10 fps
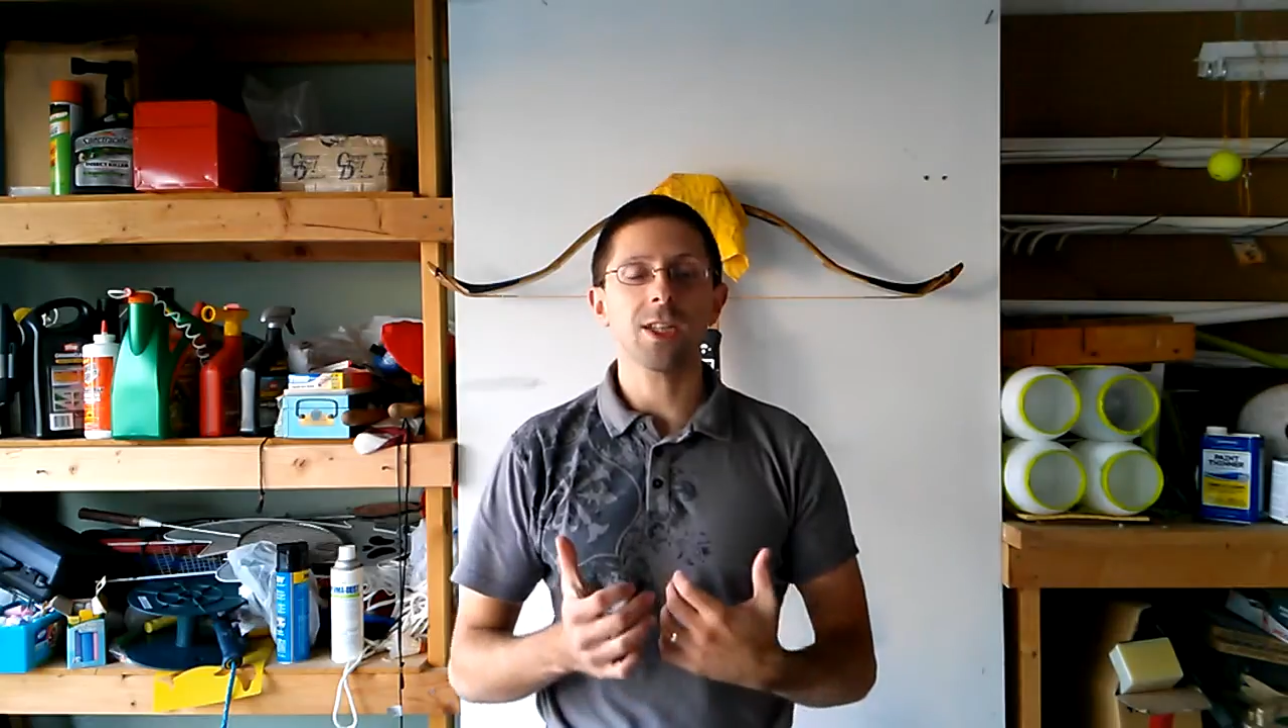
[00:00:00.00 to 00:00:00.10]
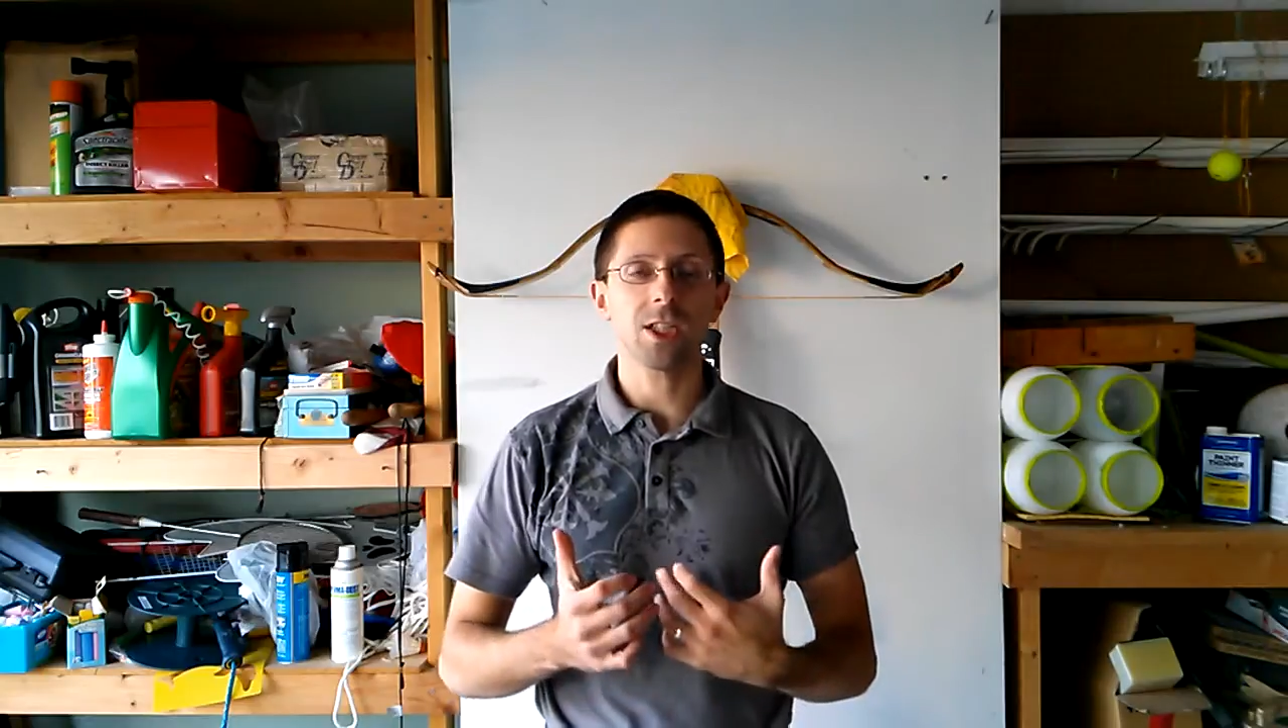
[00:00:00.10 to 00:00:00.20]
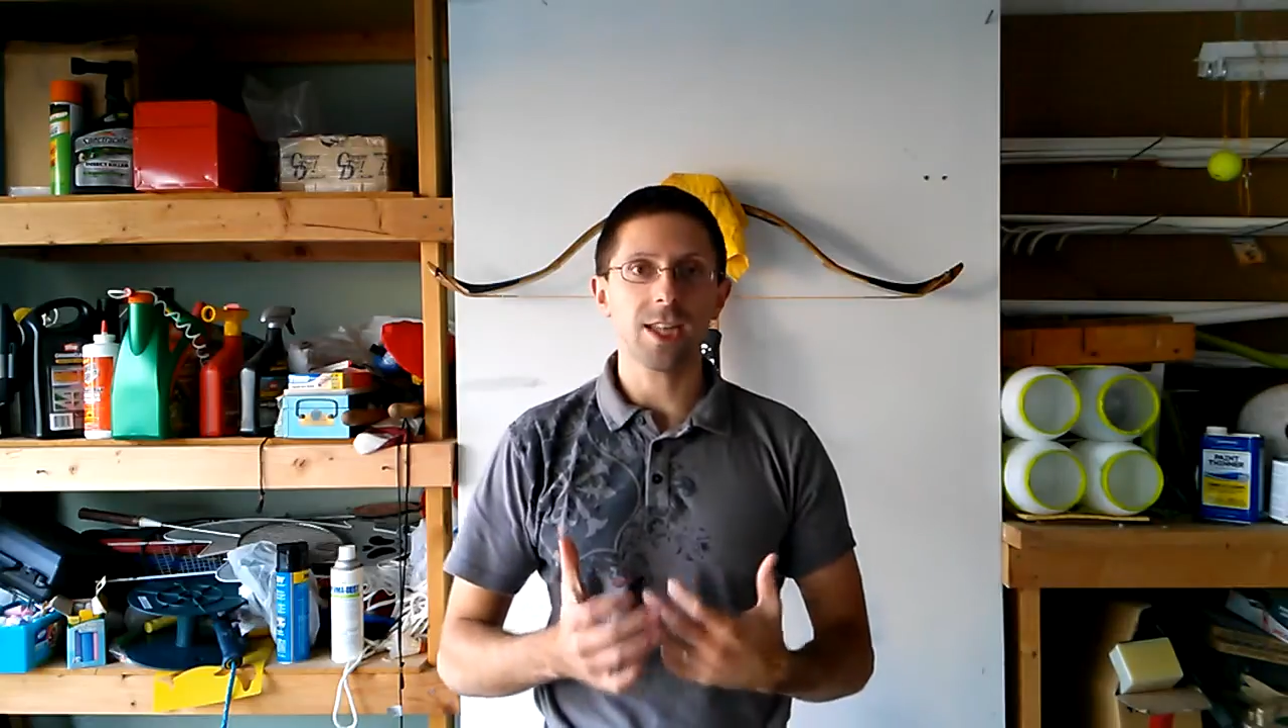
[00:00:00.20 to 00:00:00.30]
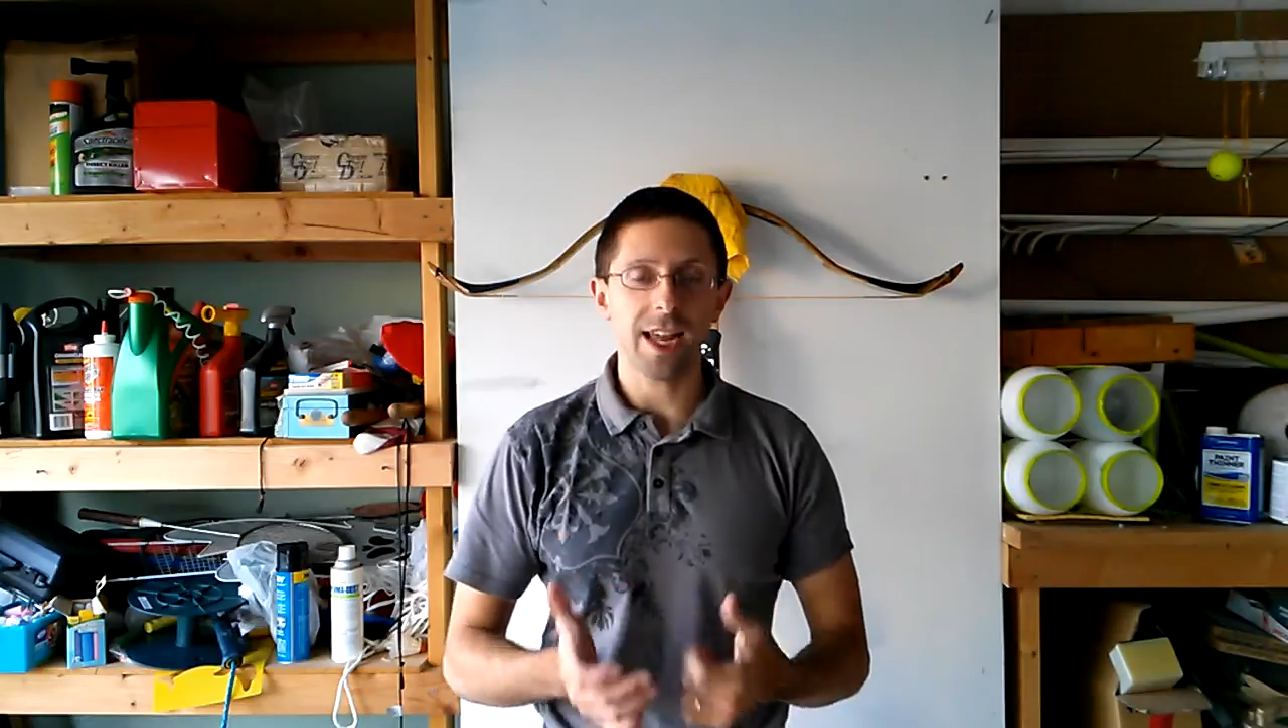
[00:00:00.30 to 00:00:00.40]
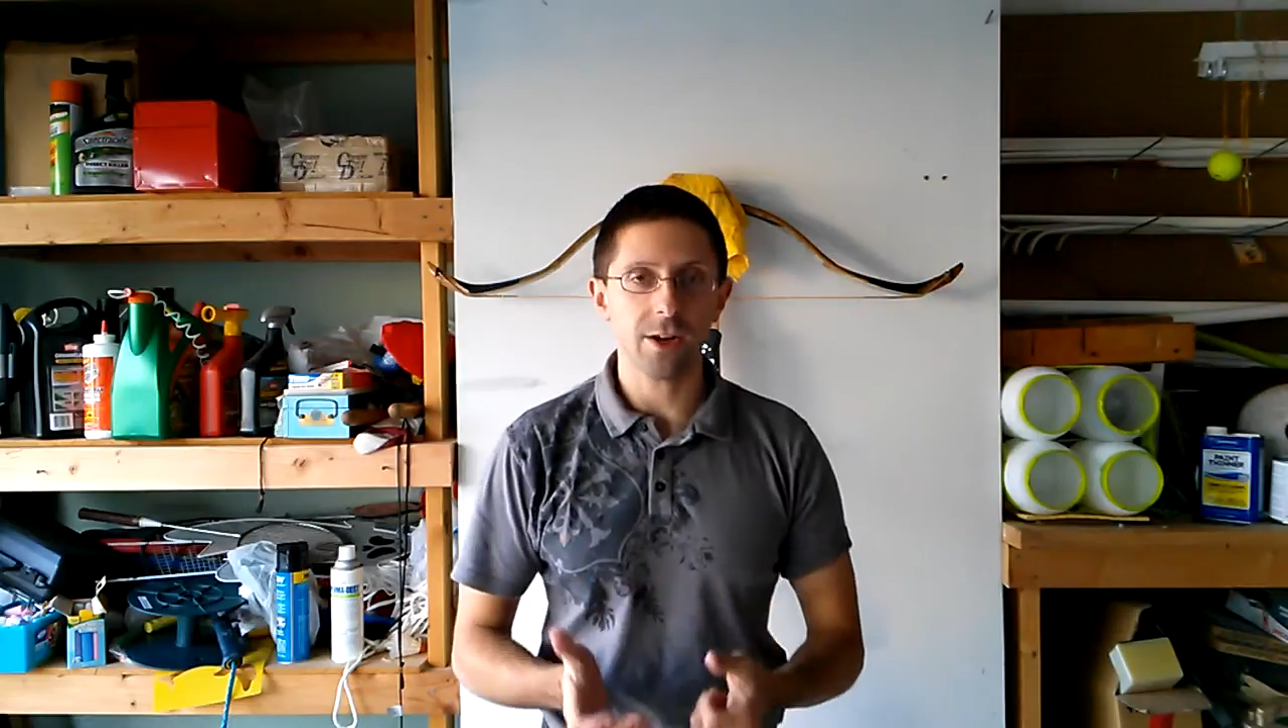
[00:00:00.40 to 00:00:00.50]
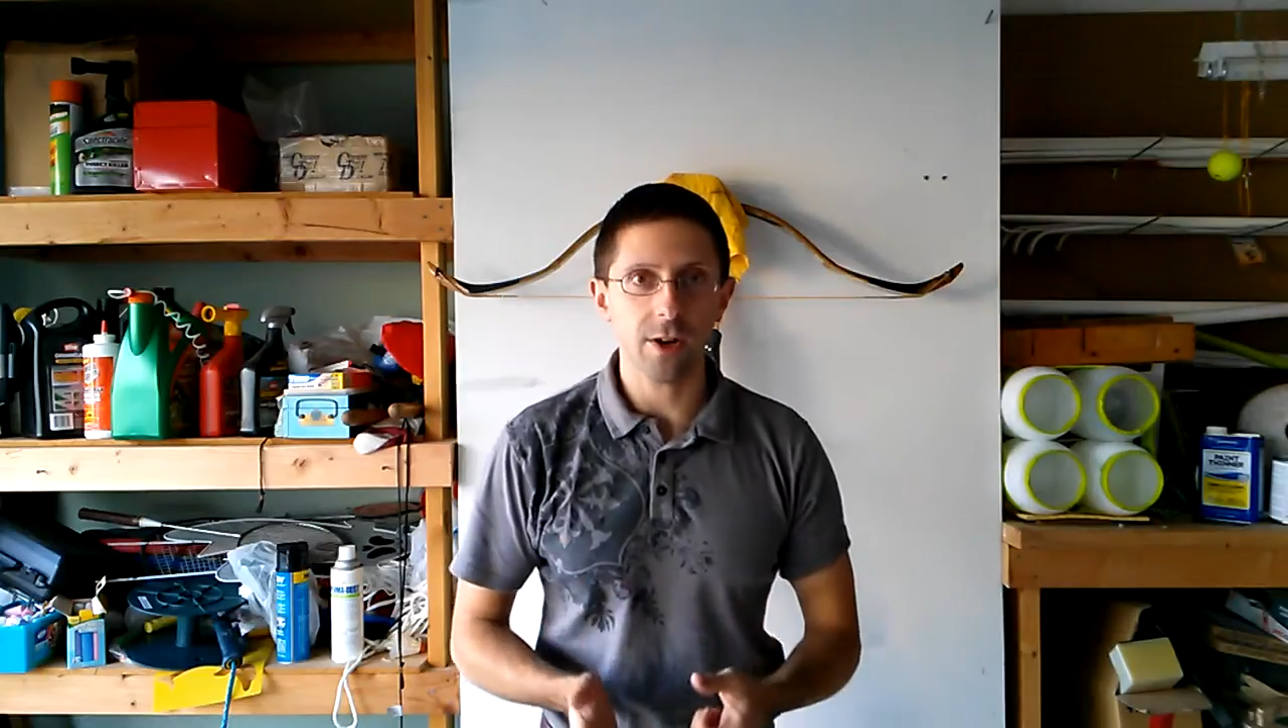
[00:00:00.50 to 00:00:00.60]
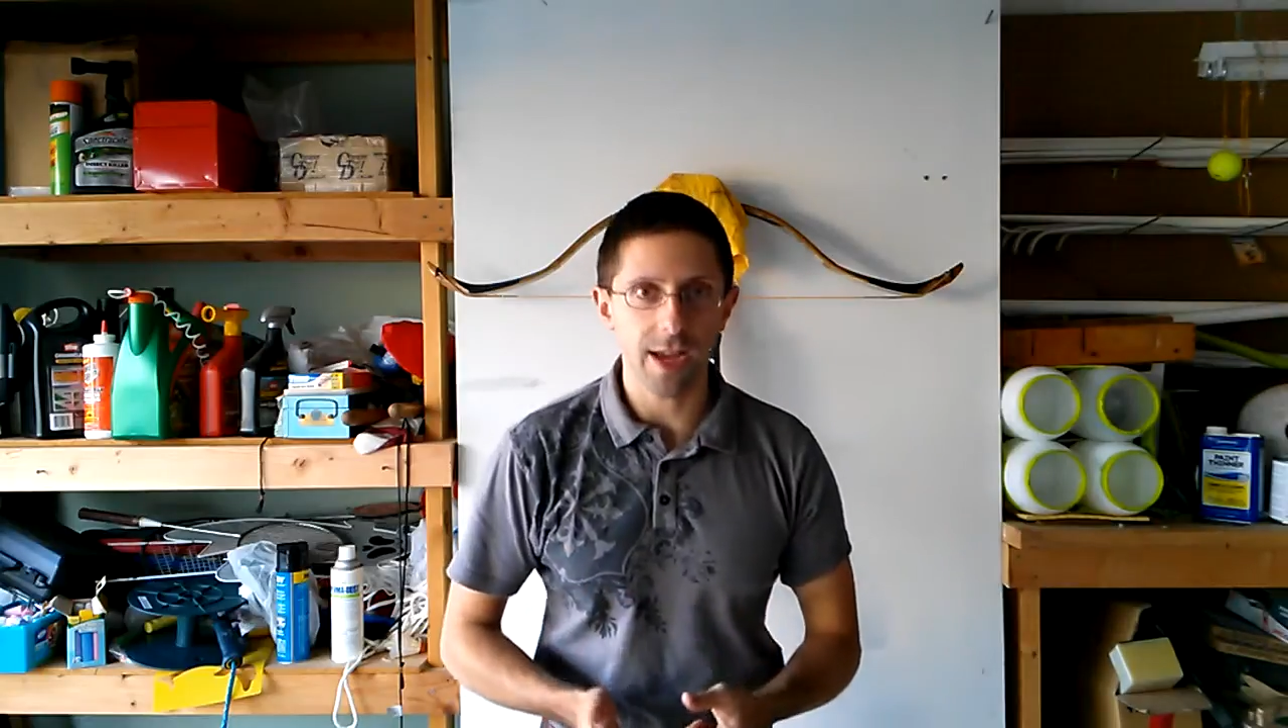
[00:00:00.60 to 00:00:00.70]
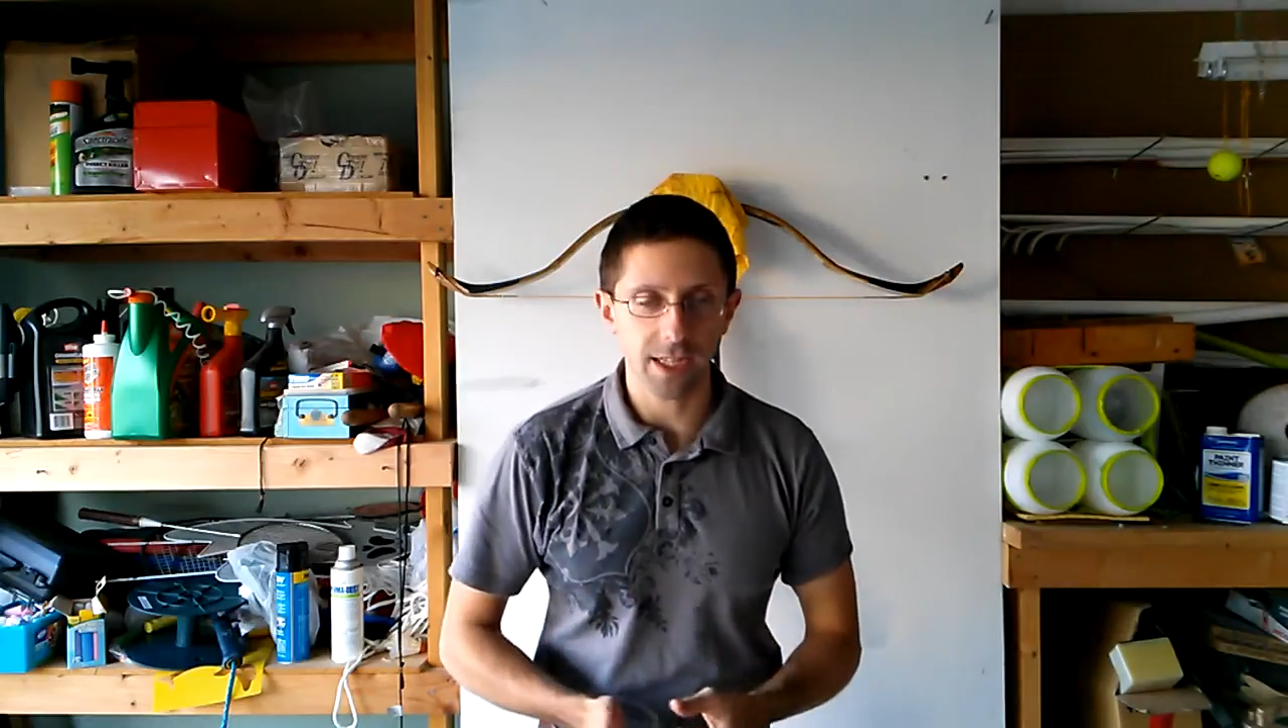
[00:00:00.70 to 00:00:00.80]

standardize